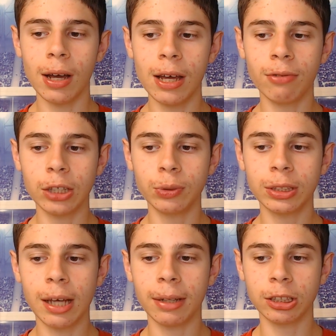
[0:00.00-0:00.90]
in last
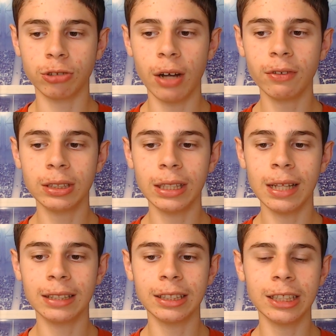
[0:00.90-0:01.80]
week's game against the Ravens, and
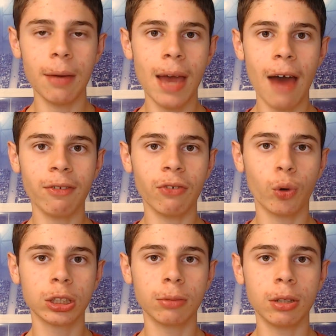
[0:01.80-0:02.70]
that is the same calf that
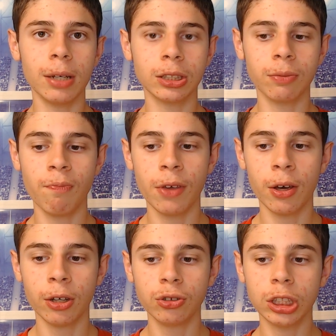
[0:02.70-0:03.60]
forced him to miss
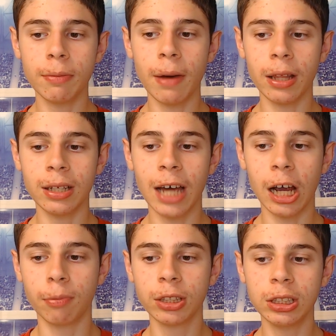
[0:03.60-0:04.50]
just about the
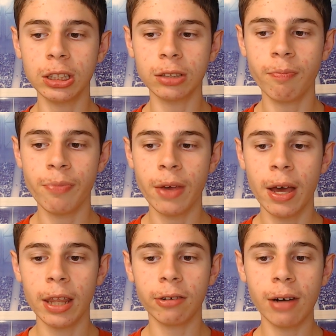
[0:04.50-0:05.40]
entire preseason.
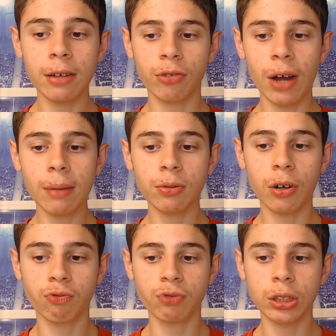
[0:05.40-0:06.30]
The Rams have
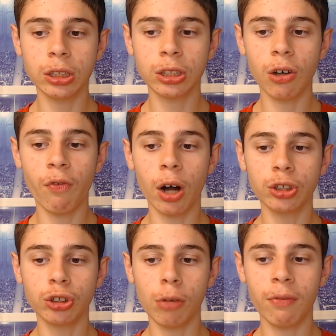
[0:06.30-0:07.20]
looked really good so far,
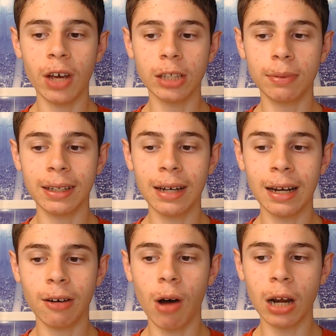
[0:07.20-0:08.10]
and Sean McVay has been
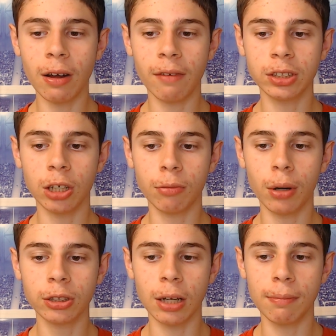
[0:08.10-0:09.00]
getting a lot out of his young
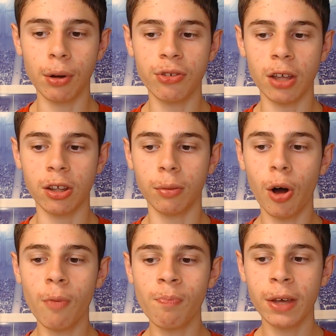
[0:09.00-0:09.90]
players on both sides of the
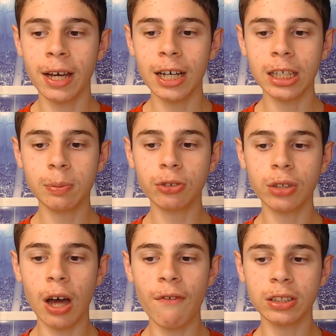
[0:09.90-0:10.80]
ball,
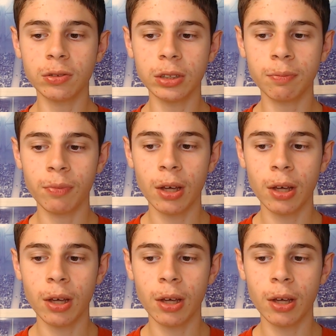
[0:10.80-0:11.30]
especially offensively.